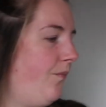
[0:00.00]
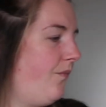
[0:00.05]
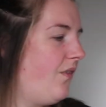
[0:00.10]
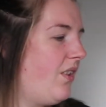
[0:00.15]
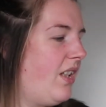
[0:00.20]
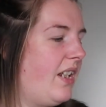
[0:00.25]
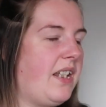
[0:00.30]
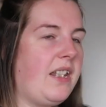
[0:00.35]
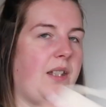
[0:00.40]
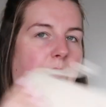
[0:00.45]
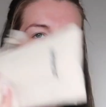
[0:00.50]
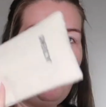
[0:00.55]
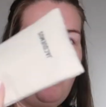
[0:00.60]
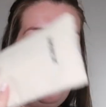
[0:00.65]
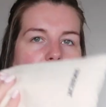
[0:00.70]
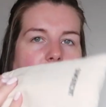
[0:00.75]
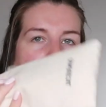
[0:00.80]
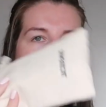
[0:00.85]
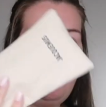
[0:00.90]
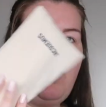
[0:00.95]
This is
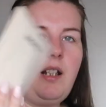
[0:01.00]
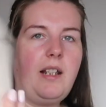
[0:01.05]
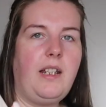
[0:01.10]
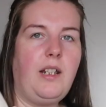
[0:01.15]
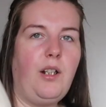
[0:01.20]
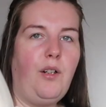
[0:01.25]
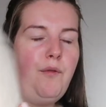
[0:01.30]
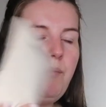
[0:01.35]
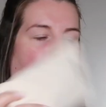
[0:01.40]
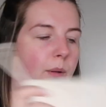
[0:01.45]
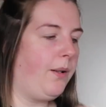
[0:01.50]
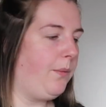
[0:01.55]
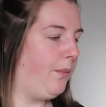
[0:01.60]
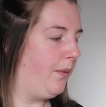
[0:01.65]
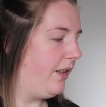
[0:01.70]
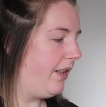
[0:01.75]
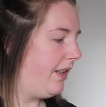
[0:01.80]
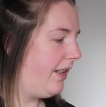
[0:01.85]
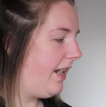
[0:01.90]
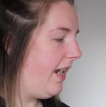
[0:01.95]
what it looked like the off-white
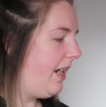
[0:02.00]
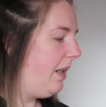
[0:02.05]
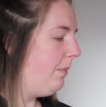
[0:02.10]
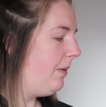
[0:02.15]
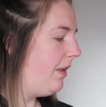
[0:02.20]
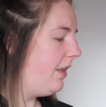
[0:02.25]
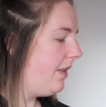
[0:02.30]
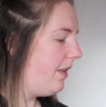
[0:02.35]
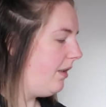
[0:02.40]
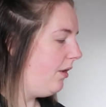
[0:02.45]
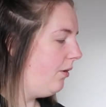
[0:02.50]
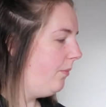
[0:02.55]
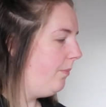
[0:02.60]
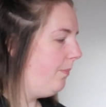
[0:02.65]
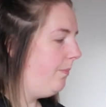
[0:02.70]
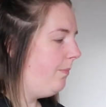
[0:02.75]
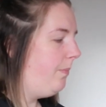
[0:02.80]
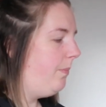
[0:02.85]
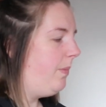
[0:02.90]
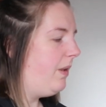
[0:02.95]
ones came in, so
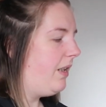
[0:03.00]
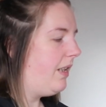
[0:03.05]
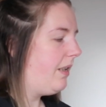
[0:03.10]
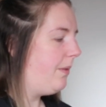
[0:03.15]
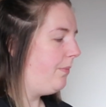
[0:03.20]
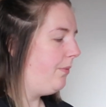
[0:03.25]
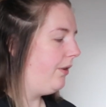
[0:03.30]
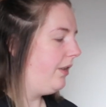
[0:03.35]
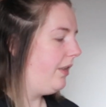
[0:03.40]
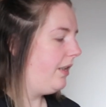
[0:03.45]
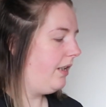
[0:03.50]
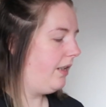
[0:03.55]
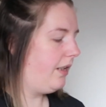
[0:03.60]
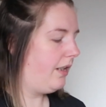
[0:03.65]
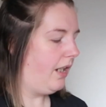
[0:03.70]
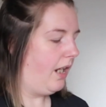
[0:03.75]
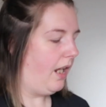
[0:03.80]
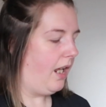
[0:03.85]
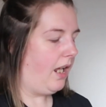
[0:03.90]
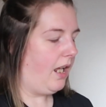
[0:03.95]
a bit
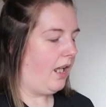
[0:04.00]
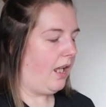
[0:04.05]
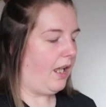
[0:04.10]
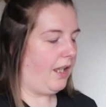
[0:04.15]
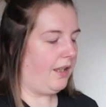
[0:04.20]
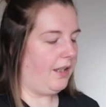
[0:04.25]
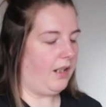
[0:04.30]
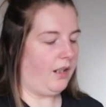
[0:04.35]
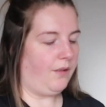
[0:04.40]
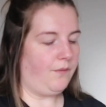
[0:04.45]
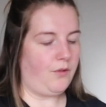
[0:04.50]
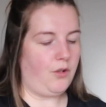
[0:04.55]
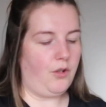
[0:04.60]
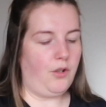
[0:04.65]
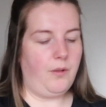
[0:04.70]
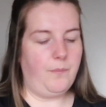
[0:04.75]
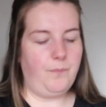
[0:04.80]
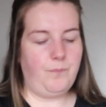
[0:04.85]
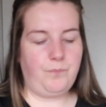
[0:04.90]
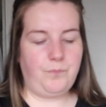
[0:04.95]
disappointed. And then I've
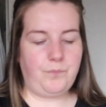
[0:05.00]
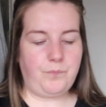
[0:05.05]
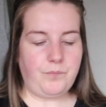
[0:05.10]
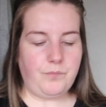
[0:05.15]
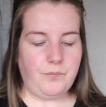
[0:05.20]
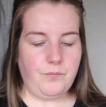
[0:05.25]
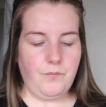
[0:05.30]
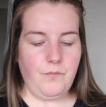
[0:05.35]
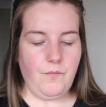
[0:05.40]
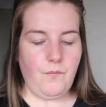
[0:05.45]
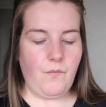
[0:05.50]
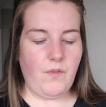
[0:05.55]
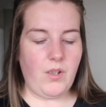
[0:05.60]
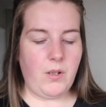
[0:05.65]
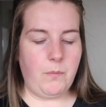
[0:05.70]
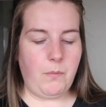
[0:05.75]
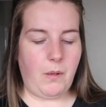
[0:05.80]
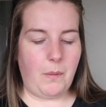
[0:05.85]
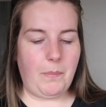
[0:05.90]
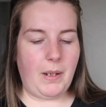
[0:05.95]
got
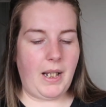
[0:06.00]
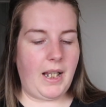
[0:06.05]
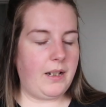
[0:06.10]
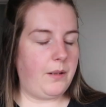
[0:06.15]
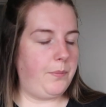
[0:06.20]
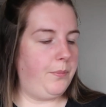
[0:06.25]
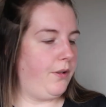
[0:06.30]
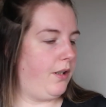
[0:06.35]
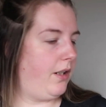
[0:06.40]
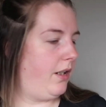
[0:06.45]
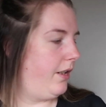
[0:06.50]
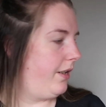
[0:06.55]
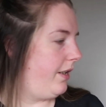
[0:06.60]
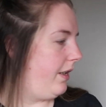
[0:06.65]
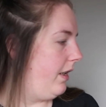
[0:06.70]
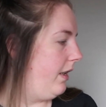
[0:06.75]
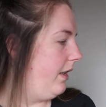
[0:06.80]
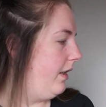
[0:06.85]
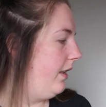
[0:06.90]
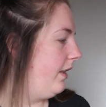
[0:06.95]
my black
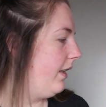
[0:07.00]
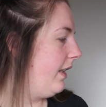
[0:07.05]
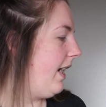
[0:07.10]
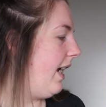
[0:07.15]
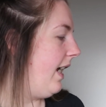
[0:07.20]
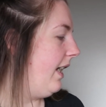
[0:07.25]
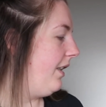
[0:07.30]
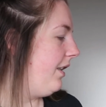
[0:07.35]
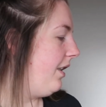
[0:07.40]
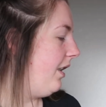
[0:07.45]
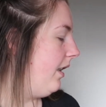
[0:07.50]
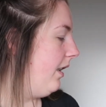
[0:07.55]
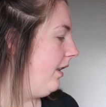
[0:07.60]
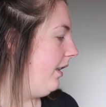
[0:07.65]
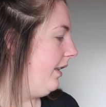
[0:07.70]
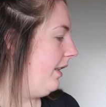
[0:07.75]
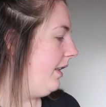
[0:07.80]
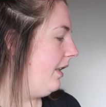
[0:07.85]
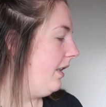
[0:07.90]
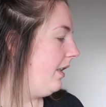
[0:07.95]
Prada cat
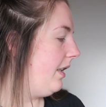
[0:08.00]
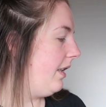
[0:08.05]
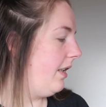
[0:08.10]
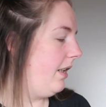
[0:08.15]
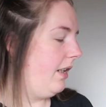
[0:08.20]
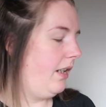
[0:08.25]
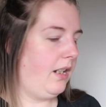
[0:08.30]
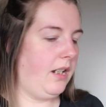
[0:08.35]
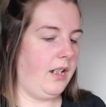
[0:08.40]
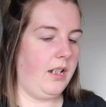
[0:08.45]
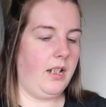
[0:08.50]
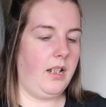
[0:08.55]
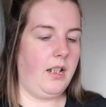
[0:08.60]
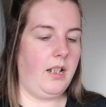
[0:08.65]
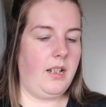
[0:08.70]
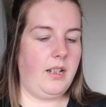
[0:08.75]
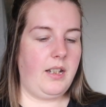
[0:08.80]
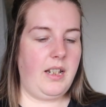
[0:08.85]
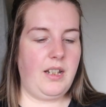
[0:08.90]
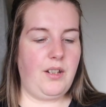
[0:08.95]
eyes.
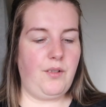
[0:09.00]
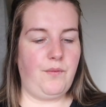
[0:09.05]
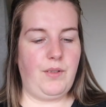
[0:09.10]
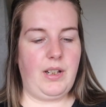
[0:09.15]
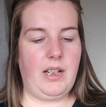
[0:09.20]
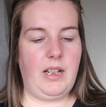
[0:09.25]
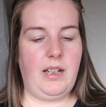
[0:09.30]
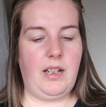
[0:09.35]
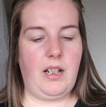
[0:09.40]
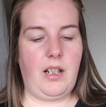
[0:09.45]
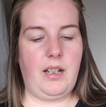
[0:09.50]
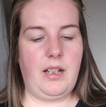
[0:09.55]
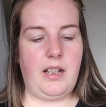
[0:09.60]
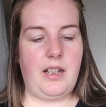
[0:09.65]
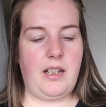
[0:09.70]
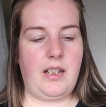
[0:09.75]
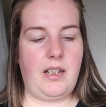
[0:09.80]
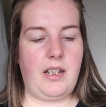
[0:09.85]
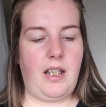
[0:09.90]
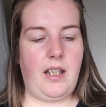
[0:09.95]
These are really
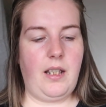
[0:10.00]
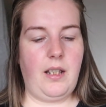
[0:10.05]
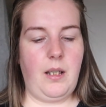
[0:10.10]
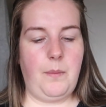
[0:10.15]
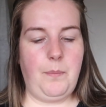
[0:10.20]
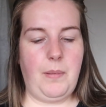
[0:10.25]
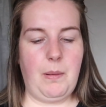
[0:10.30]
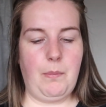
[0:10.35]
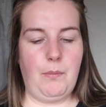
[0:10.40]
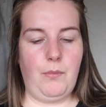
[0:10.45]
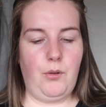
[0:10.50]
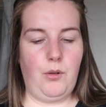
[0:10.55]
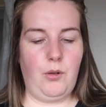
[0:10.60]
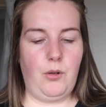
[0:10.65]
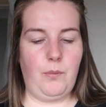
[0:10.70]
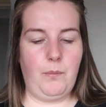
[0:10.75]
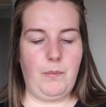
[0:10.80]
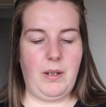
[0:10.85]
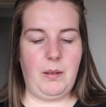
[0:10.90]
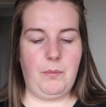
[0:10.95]
nice. They're a bit
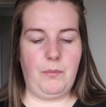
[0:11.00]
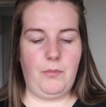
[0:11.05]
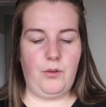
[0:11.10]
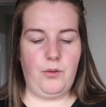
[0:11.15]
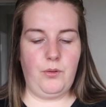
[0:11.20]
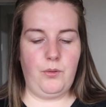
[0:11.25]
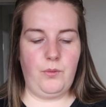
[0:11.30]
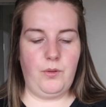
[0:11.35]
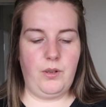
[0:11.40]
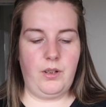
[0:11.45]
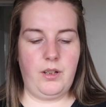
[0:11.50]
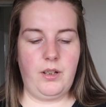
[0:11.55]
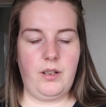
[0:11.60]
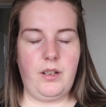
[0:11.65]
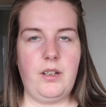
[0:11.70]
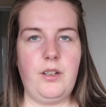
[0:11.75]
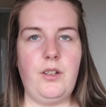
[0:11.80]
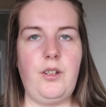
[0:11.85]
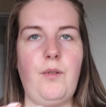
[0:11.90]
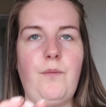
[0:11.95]
more minimal.
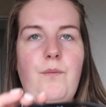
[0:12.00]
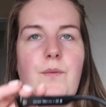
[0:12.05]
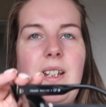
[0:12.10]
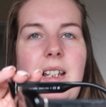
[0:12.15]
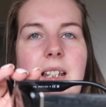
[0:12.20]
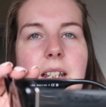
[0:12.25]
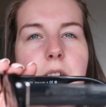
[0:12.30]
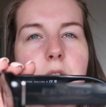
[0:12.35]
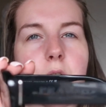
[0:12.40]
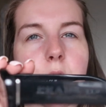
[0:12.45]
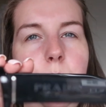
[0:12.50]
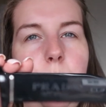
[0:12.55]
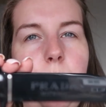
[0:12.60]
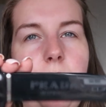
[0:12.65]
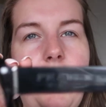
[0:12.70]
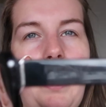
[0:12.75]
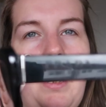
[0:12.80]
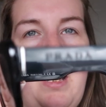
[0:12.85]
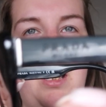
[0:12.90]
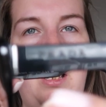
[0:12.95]
Don't really know
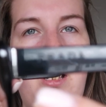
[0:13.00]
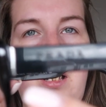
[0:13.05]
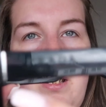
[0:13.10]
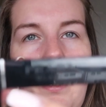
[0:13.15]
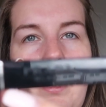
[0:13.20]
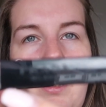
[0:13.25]
what they are.